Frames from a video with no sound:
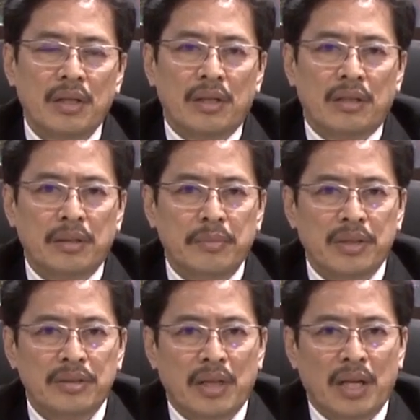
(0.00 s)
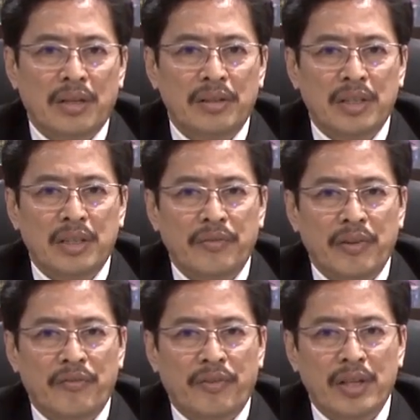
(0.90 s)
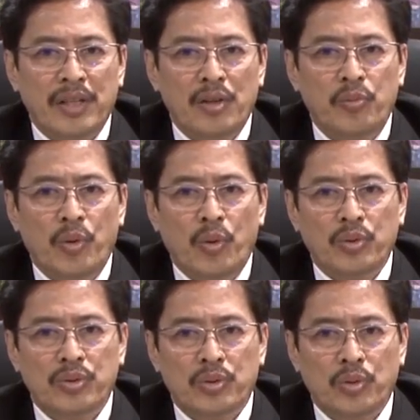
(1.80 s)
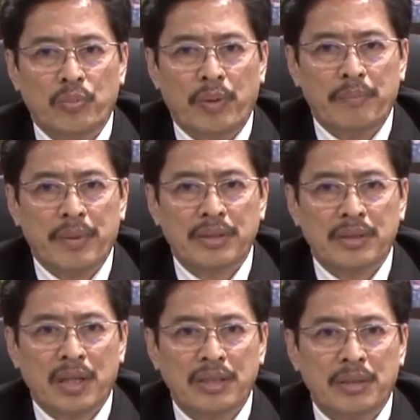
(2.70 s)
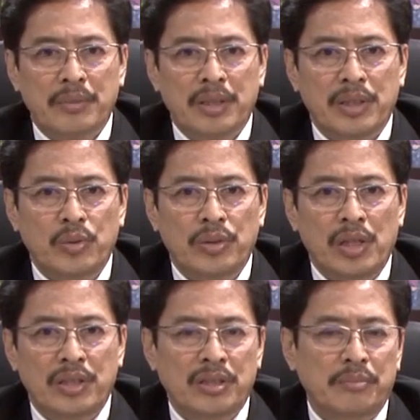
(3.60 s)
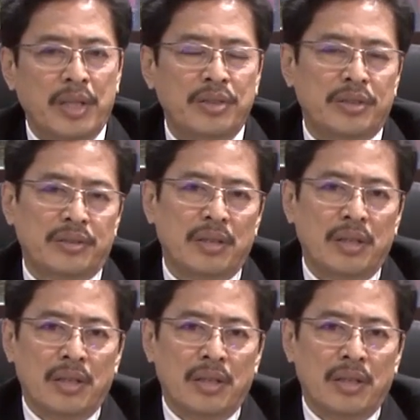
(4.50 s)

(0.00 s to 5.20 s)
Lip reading: Criminals are creative in finding loopholes to bypass customer due diligence measures